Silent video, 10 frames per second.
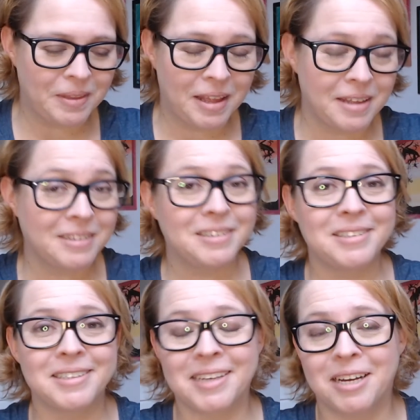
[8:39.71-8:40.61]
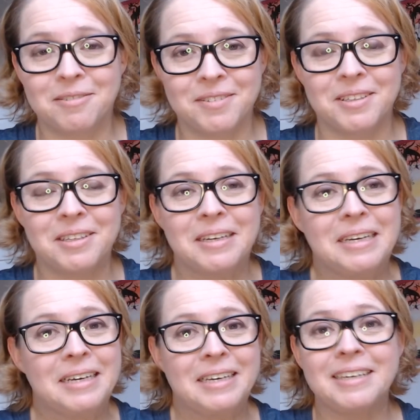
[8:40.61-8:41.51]
This is kind of an
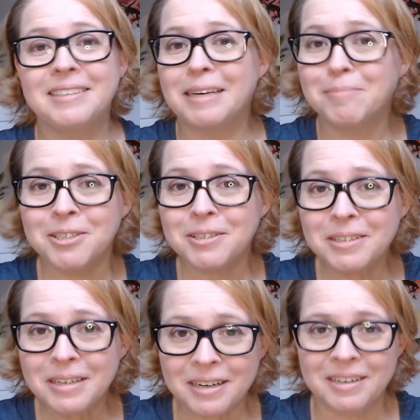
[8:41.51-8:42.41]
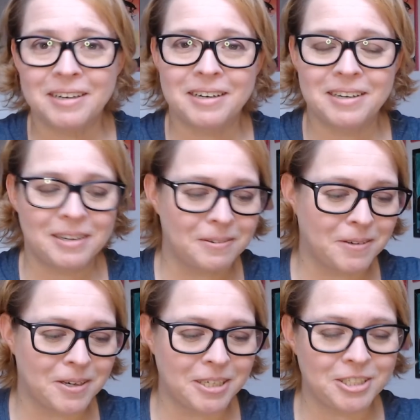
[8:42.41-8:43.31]
exemption where
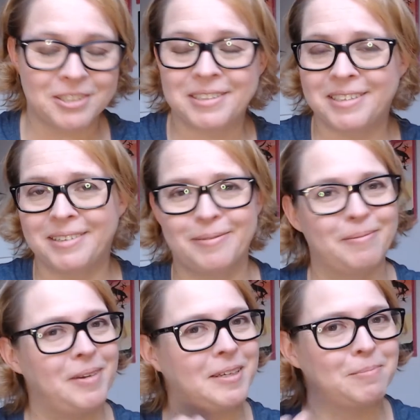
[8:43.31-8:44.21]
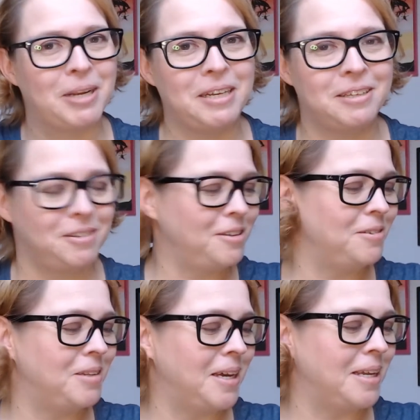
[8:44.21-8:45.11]
I just explain to you
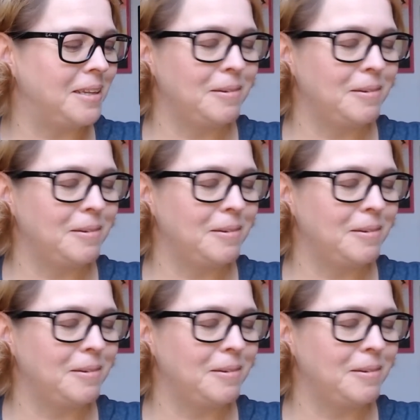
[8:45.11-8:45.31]
that,